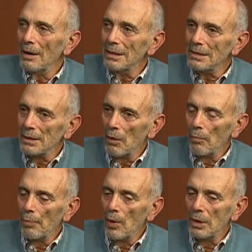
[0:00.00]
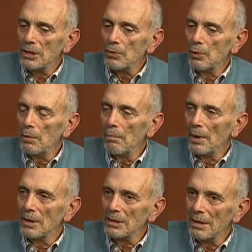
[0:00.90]
sell bogus root
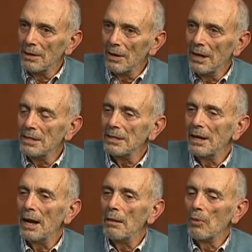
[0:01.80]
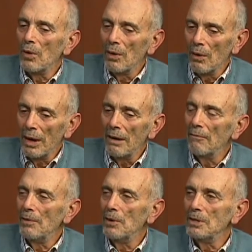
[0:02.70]
beers under his name or have
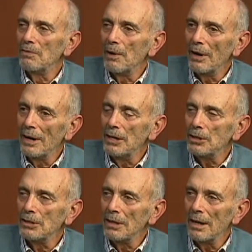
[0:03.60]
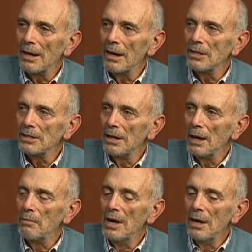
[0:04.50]
used variations of the Hires
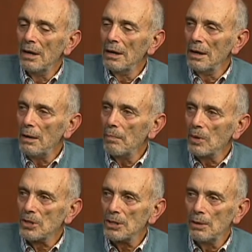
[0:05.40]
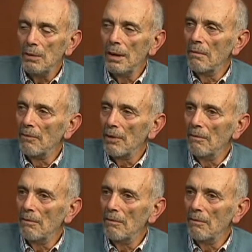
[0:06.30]
name, and he pursued them very